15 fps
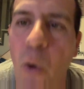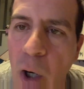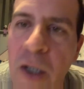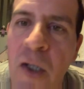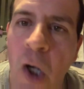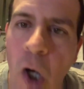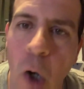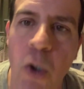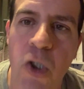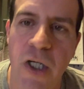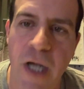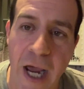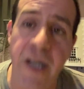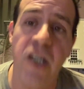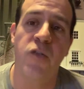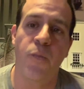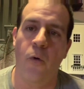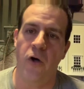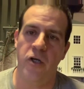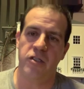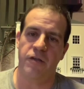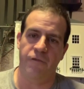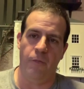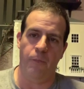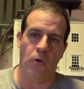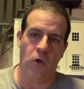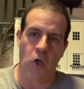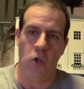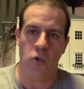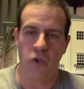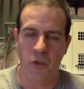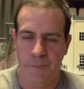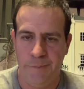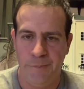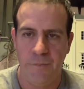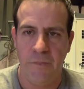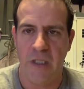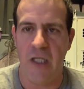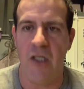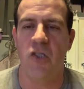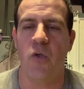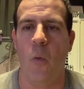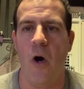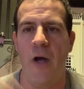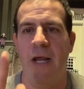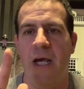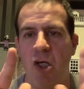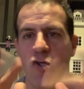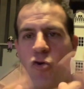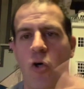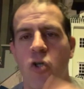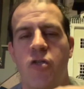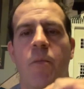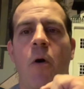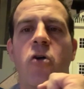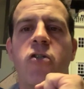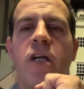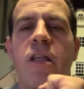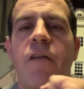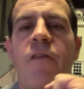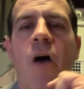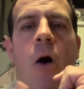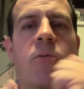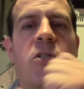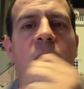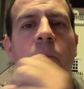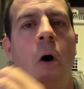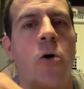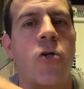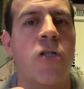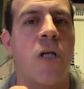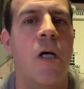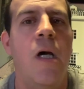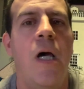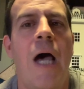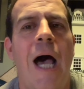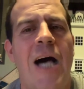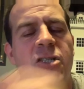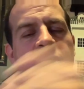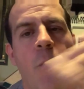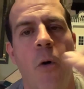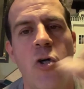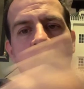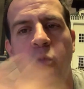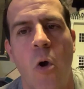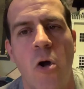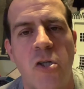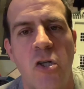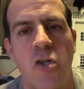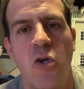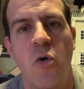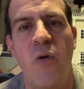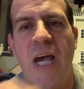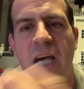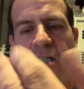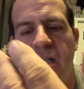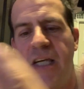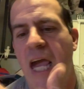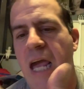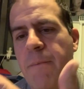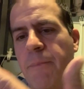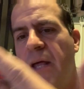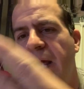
coach in any sport is the football coach. He's the one that controls the most, that develops the most, has the most work to do. He has to game plan.